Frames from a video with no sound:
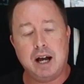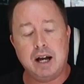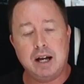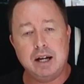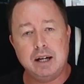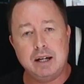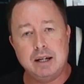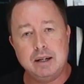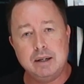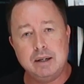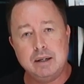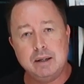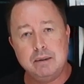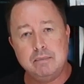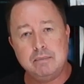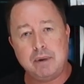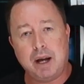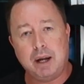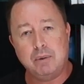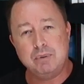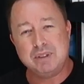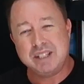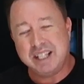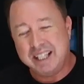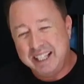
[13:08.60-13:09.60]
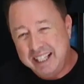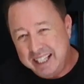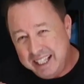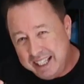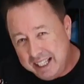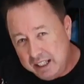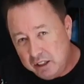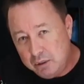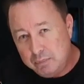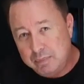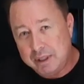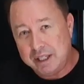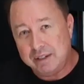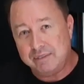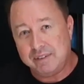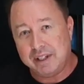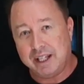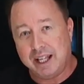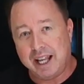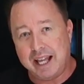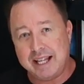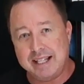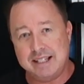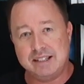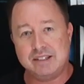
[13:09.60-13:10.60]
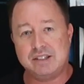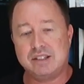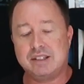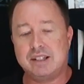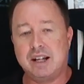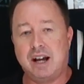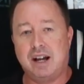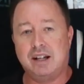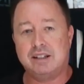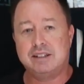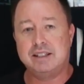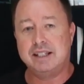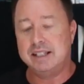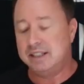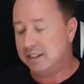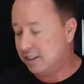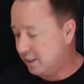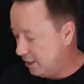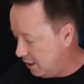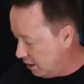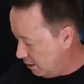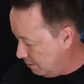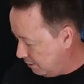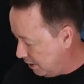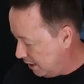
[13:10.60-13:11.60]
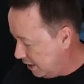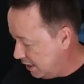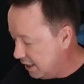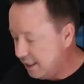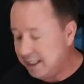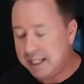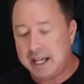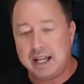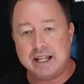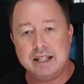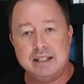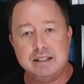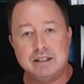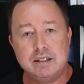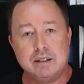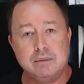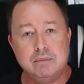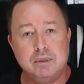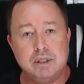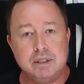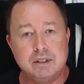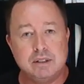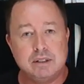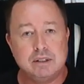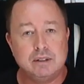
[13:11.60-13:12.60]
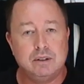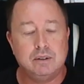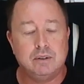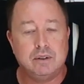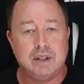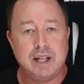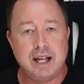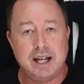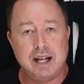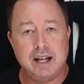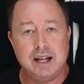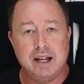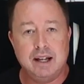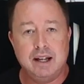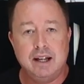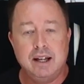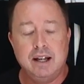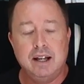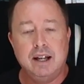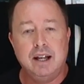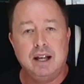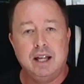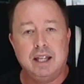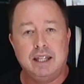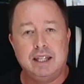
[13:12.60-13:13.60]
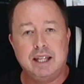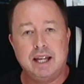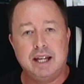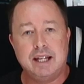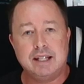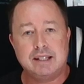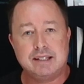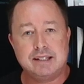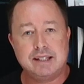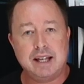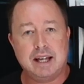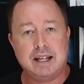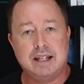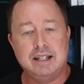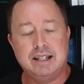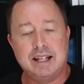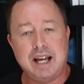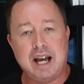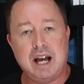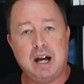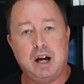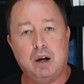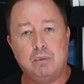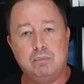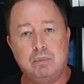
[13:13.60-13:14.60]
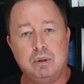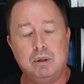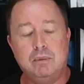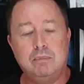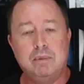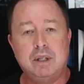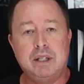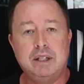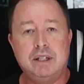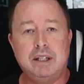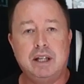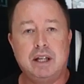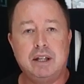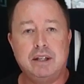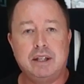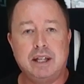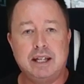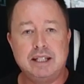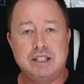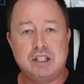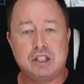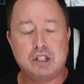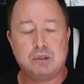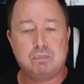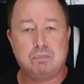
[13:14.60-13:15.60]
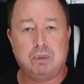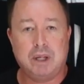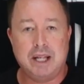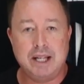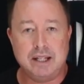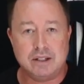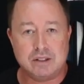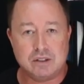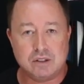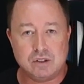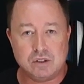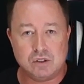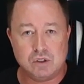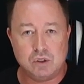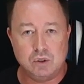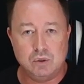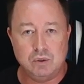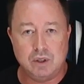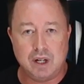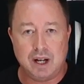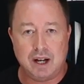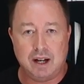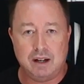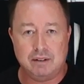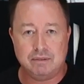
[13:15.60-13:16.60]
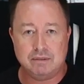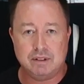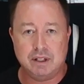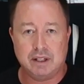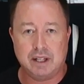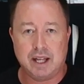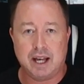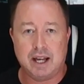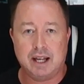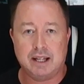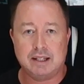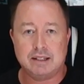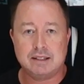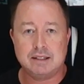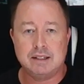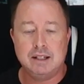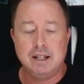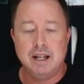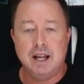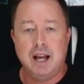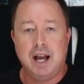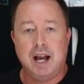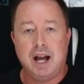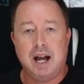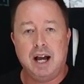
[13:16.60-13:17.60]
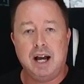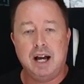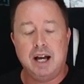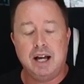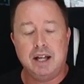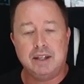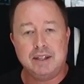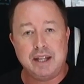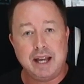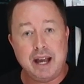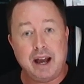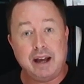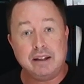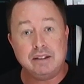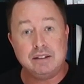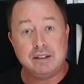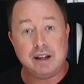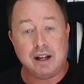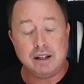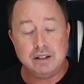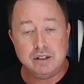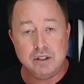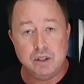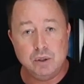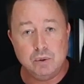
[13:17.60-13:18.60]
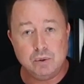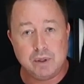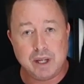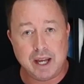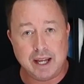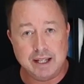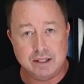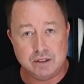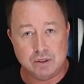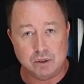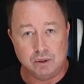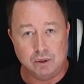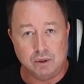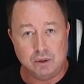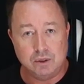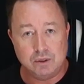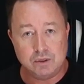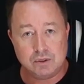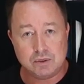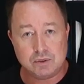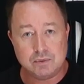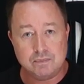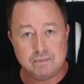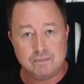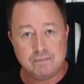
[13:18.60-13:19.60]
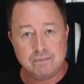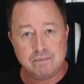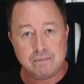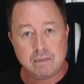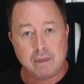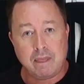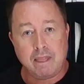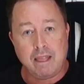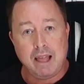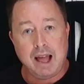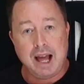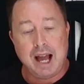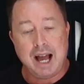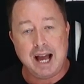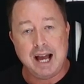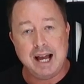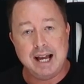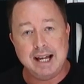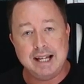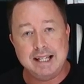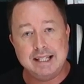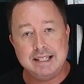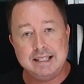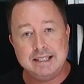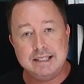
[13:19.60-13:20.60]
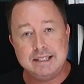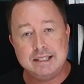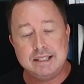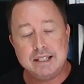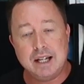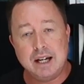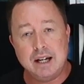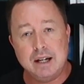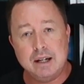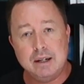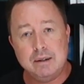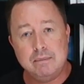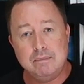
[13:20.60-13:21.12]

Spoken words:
I was a little bit of a late starter into them. I didn't get into them until their second album, and they split soon after that. They had done UK tours, and